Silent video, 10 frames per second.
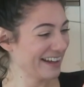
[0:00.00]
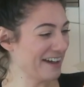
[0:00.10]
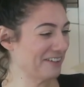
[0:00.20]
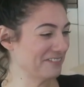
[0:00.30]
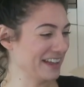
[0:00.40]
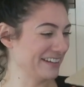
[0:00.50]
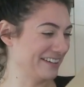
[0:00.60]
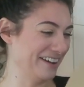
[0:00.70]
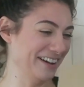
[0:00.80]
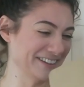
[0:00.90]
oh my
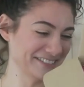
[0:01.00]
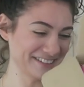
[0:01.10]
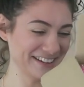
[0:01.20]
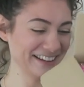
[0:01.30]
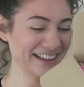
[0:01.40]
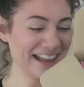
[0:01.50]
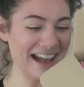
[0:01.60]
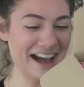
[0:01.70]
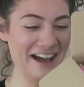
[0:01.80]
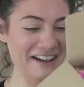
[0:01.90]
god.
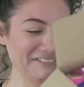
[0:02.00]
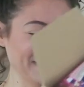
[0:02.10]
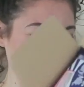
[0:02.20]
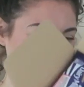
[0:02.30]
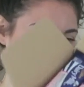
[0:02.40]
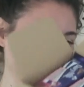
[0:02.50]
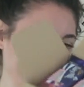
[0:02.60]
How much